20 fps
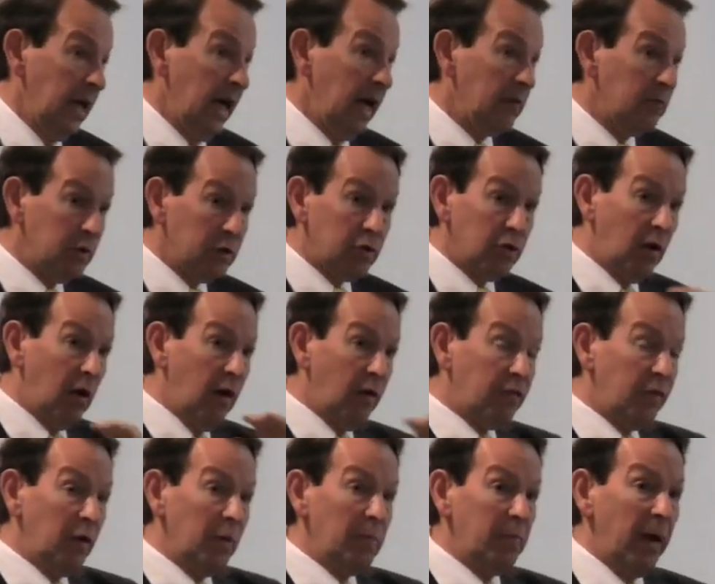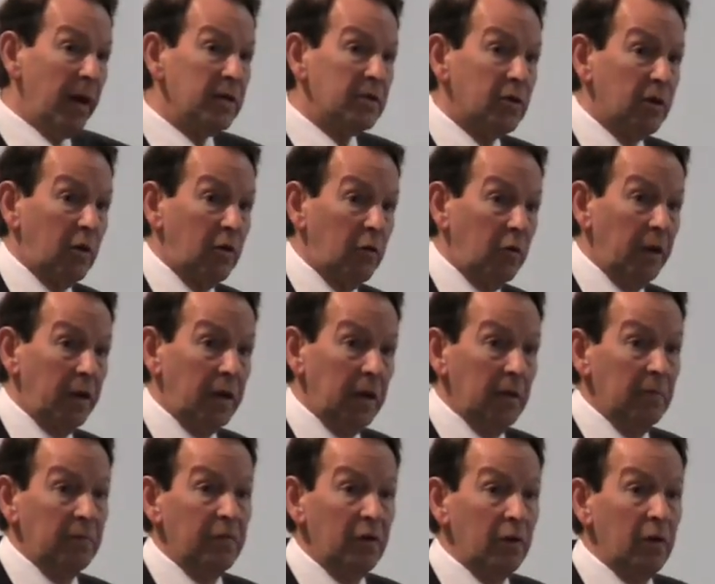And we should offer a basic
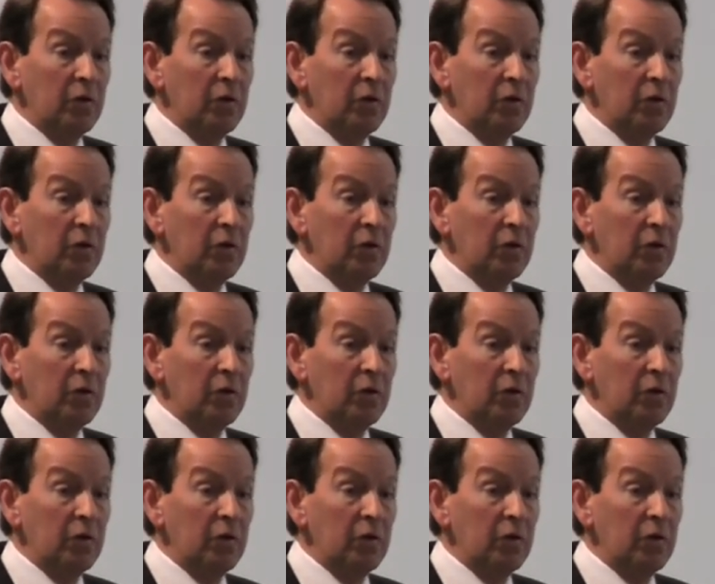curriculum for